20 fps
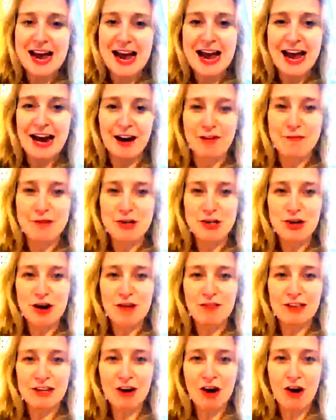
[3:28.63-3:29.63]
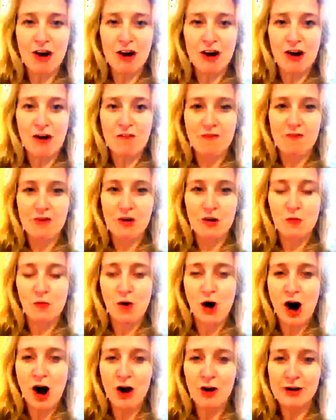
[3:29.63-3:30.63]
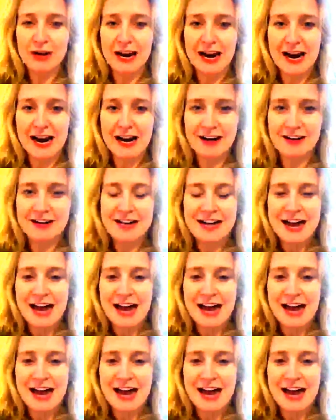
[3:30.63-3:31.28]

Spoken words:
and I've been traveling on and off for a while now.